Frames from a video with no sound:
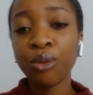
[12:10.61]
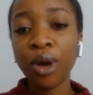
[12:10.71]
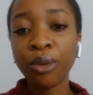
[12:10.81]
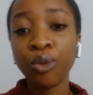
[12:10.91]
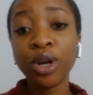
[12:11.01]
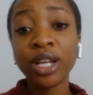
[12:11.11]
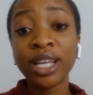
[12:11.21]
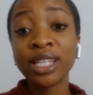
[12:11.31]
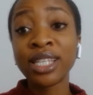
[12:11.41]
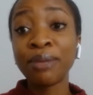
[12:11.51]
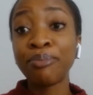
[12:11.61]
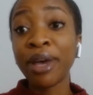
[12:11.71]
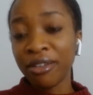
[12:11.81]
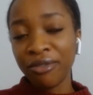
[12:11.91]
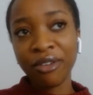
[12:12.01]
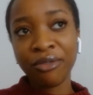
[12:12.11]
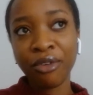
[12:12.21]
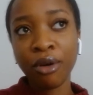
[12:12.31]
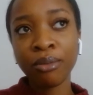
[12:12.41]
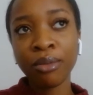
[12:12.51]
and what it is they benefit
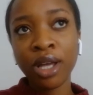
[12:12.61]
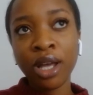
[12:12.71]
from.